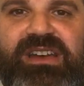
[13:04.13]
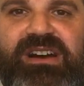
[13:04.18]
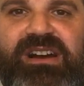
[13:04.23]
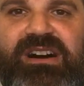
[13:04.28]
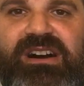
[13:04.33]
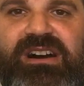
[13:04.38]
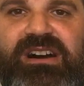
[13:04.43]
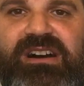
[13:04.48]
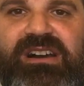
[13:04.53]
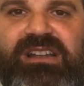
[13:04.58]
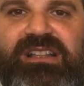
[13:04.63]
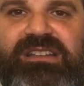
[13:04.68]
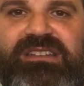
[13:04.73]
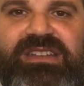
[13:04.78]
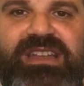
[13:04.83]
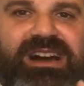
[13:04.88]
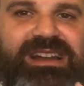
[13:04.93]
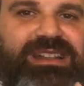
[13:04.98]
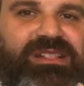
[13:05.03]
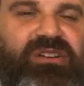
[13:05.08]
uh,
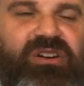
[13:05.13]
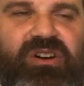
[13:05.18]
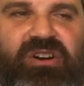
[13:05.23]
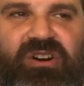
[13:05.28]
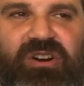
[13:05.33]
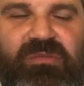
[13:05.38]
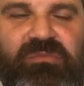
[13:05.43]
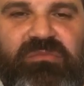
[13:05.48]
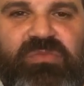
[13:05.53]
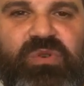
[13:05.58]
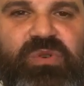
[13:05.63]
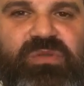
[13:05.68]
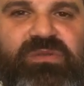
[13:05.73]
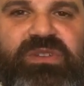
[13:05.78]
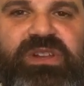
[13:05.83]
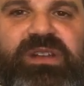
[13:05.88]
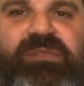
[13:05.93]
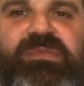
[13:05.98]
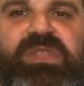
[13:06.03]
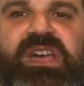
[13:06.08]
not at all
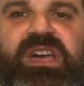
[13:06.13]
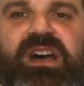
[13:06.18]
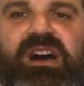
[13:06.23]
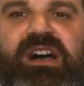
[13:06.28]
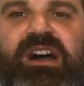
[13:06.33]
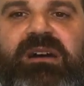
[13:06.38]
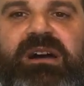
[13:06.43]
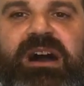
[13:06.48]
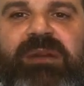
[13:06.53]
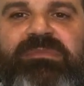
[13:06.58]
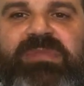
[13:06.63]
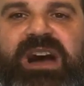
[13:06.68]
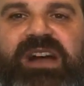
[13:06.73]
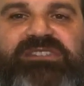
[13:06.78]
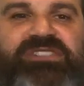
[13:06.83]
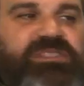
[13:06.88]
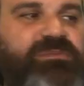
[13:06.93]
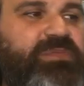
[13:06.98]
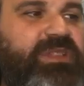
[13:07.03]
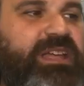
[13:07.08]
moving. Uh, I'm not
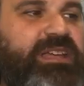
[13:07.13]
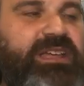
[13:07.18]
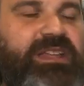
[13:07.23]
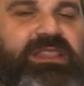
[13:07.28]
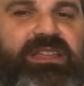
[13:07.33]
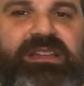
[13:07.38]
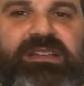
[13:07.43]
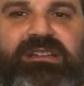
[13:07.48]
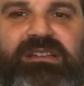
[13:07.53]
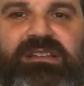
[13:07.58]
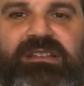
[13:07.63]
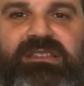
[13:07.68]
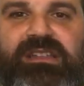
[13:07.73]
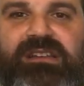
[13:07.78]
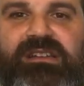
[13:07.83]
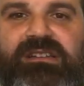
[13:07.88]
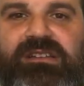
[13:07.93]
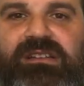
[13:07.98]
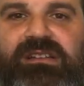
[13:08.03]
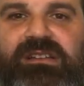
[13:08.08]
just playing it like,
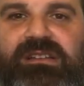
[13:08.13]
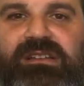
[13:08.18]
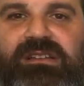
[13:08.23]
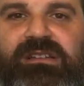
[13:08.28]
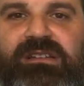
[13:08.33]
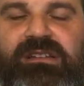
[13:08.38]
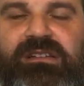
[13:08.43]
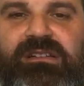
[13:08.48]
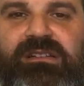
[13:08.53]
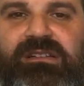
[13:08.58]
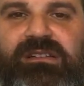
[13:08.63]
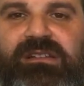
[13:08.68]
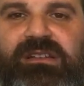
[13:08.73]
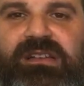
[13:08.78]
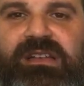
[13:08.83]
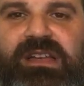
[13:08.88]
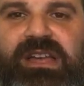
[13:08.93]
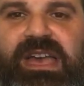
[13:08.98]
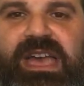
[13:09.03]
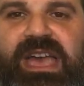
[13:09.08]
like, and
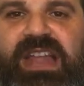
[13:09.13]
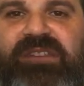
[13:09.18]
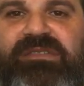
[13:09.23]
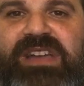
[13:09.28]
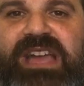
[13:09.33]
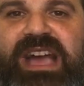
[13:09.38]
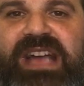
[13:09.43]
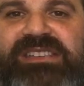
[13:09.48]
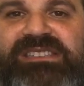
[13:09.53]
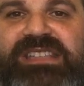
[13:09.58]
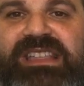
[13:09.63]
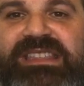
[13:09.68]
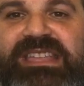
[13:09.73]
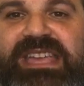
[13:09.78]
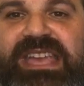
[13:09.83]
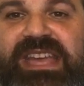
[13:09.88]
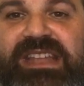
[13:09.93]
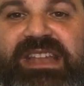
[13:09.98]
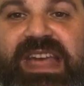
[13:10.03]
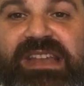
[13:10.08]
if I accidentally
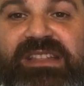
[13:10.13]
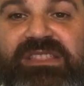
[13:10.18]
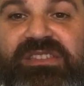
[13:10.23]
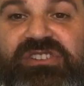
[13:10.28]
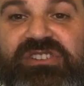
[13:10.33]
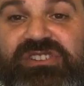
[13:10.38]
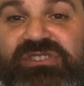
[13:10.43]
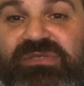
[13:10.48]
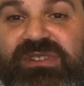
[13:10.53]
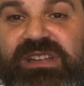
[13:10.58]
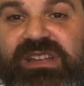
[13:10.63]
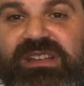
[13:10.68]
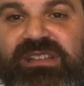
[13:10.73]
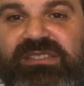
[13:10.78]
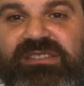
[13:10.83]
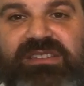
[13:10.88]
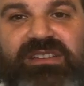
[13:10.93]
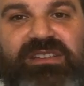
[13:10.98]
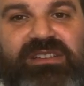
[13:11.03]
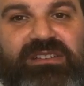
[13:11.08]
hit any of these
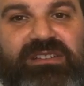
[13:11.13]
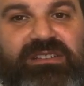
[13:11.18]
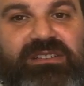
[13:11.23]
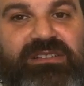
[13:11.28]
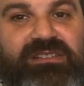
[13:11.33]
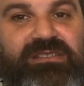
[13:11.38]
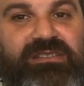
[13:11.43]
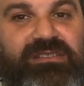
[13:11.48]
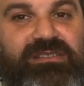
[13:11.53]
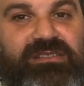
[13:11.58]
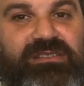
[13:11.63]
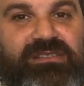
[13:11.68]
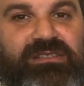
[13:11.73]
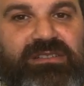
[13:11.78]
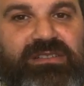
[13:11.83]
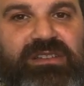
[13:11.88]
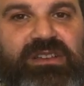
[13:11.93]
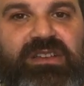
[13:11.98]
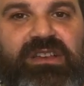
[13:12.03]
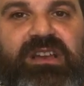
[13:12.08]
strings,
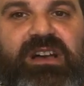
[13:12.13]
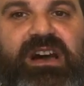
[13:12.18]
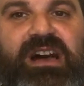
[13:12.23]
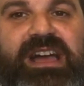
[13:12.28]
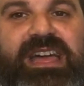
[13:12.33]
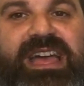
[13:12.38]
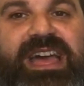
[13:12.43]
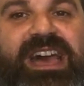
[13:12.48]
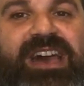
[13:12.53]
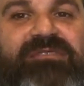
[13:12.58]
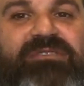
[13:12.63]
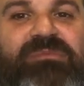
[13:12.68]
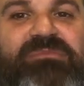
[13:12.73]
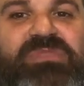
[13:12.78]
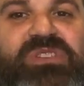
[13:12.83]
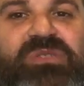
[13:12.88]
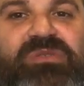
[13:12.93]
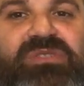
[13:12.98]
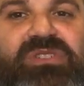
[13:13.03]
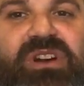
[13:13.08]
I have a
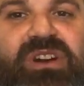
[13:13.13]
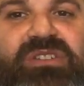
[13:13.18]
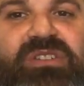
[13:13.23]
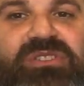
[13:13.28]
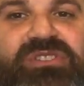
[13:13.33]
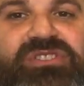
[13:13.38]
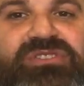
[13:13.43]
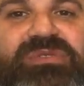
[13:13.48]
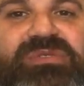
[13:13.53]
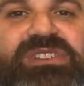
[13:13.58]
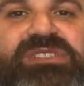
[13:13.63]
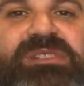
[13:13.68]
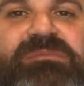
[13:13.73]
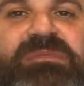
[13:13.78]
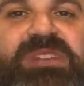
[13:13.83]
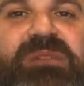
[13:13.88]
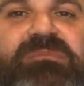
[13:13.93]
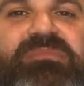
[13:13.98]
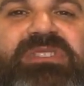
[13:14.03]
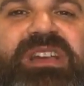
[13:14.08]
mute on the strings I'm
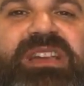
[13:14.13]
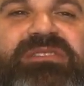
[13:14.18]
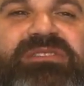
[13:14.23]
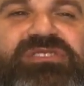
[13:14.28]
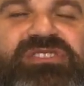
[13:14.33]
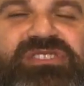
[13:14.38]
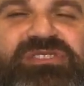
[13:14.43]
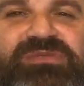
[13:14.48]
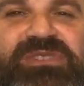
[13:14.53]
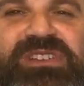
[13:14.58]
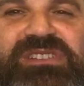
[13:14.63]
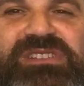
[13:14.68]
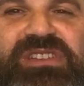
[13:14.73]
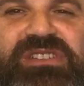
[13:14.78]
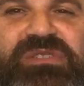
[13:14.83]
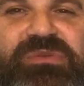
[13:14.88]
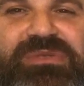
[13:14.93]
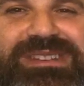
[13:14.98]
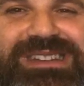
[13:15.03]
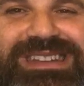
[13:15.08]
not playing. The strings that
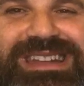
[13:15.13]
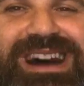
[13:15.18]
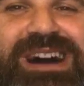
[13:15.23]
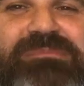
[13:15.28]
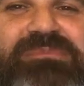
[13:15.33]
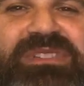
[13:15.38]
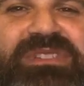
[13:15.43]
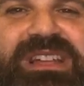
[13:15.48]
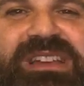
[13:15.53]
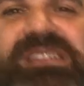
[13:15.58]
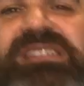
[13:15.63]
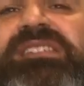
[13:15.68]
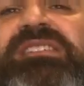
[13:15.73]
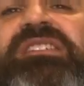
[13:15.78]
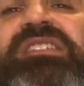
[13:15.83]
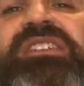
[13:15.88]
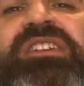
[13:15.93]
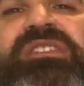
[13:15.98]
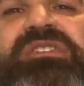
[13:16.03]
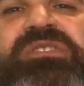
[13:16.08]
you are not playing,
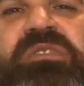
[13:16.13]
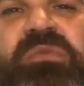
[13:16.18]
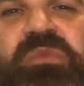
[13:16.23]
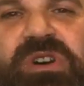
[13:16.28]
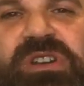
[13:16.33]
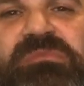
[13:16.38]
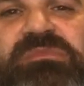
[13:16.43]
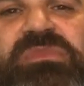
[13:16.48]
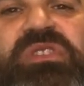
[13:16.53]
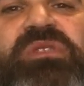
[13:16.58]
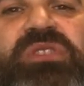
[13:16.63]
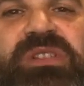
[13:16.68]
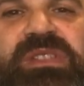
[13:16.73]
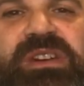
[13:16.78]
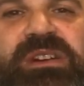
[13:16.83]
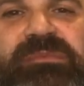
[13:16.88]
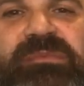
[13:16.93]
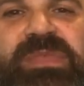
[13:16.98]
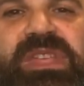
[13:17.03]
you want to mute on them.